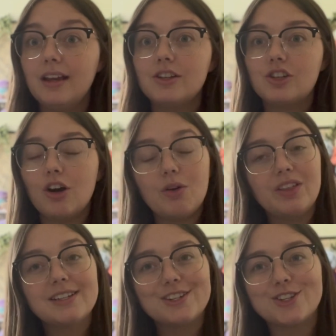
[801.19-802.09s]
So
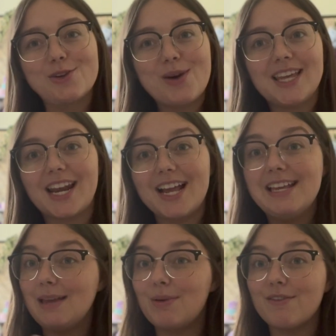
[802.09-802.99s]
this is just a way that I
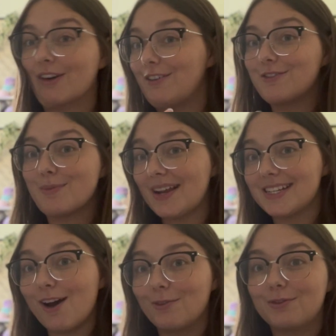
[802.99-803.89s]
keep it fun for
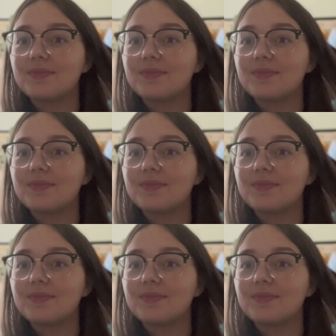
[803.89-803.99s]
myself.